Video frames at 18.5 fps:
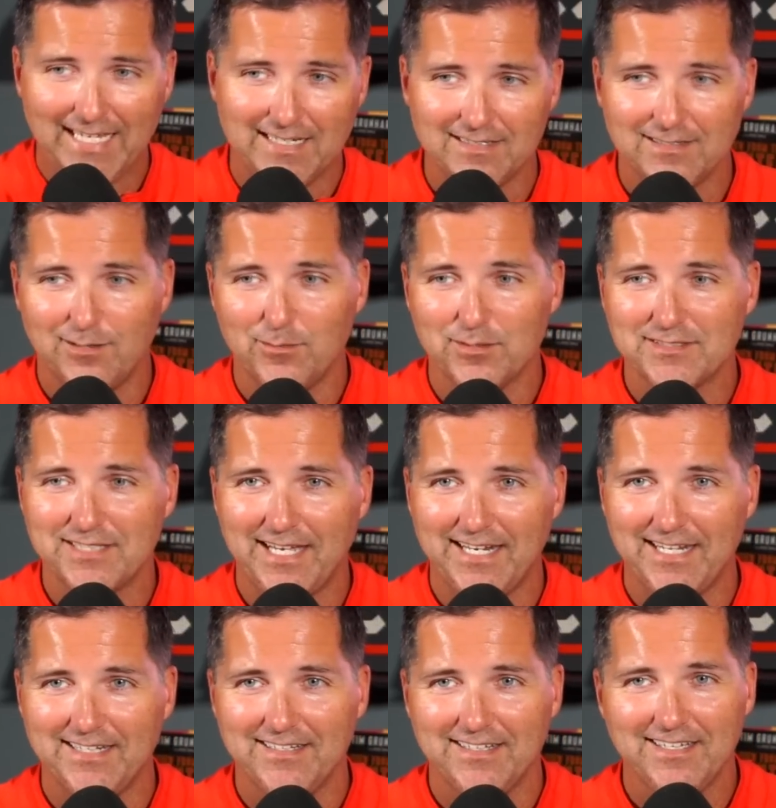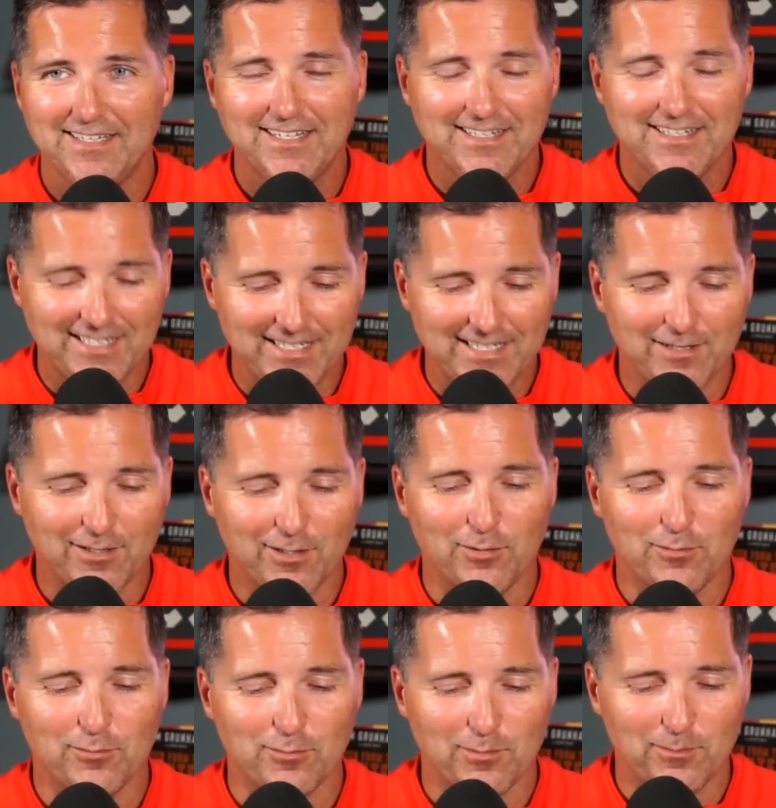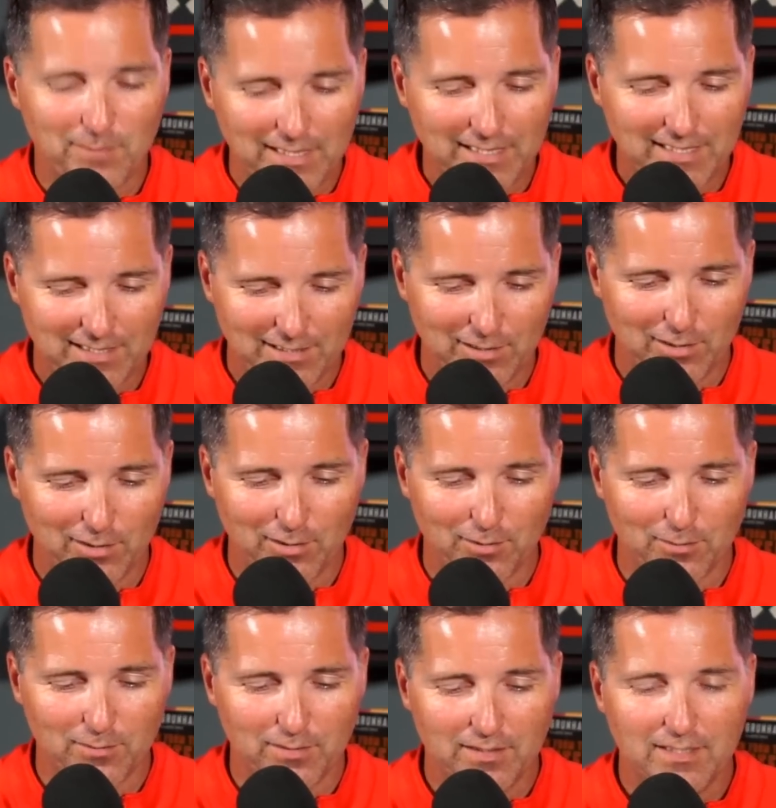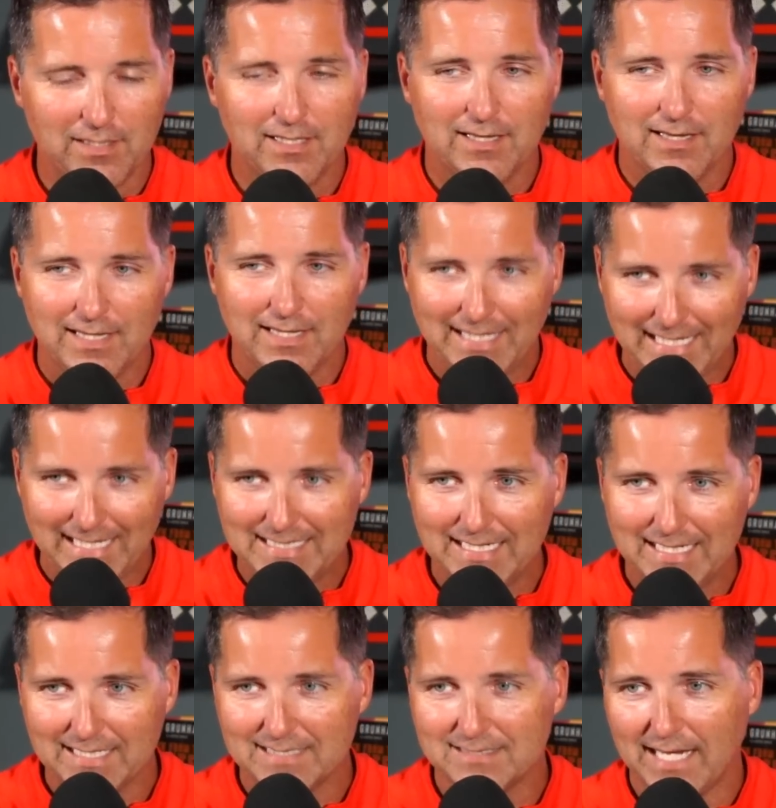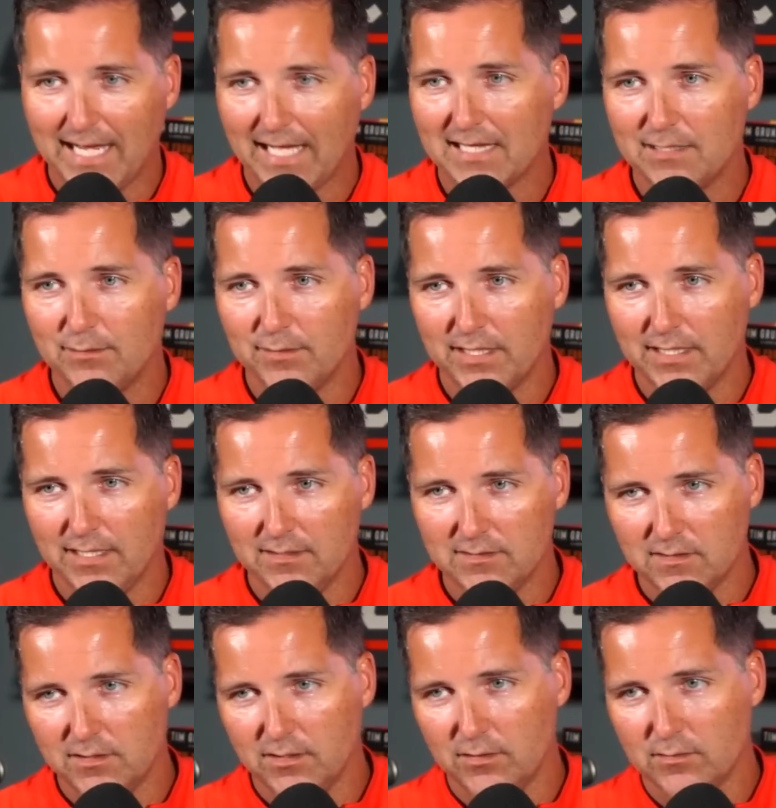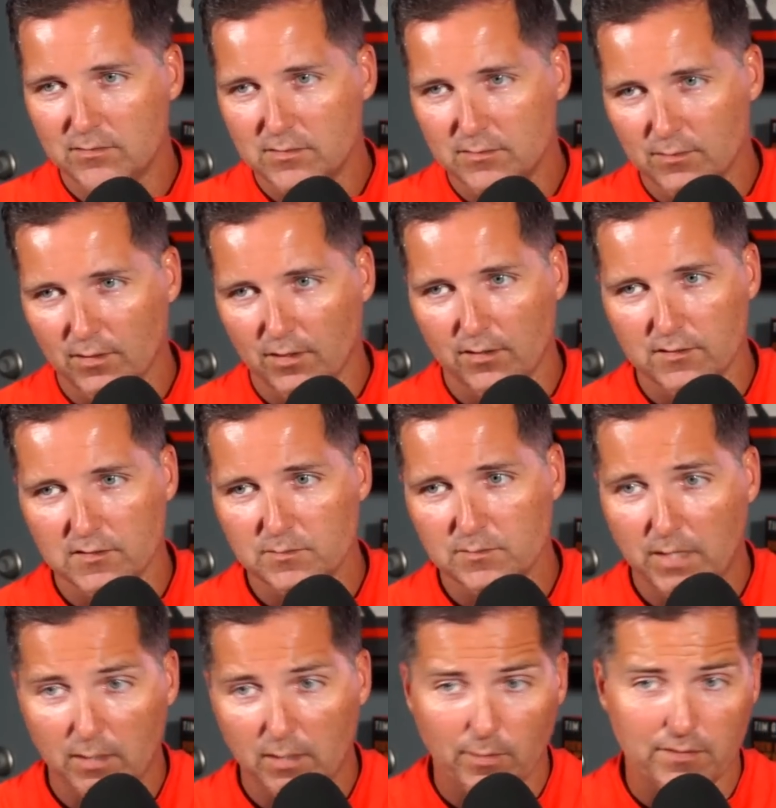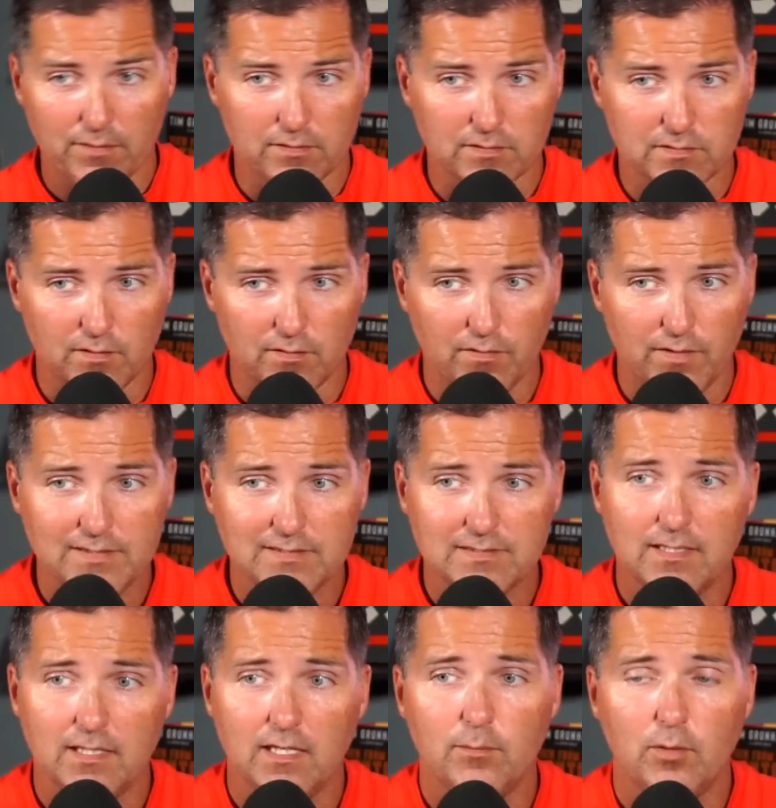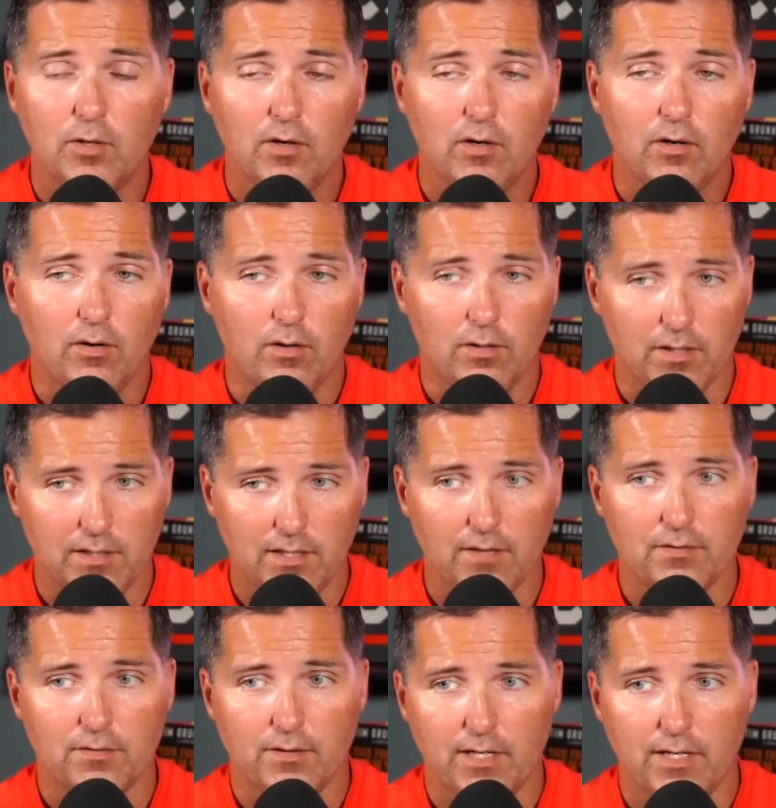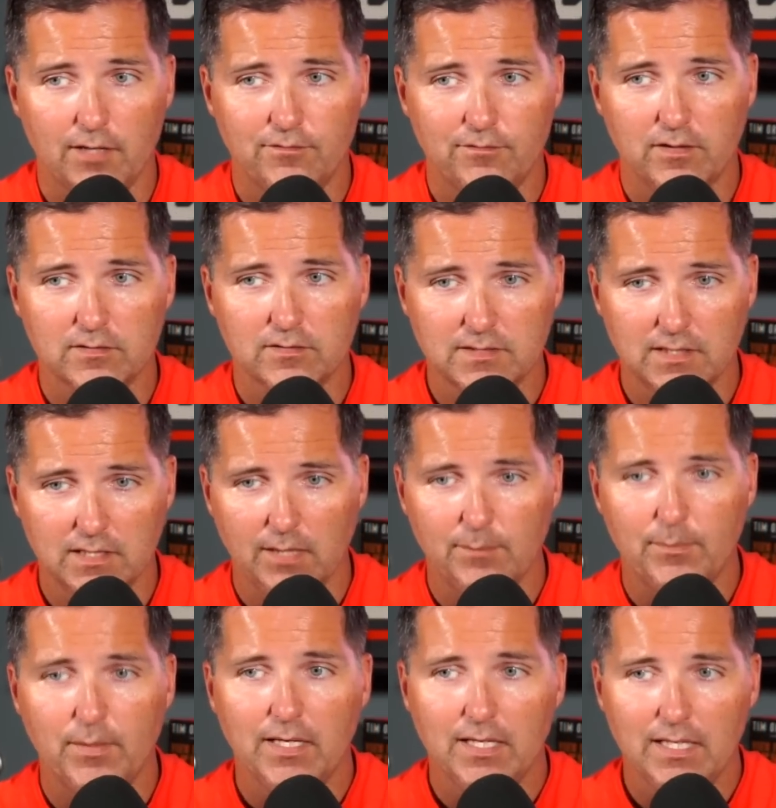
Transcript: almost had it. Nikko Remigio, he did exactly what he needs to do to earn a spot, whether it's on this team, on another NFL team.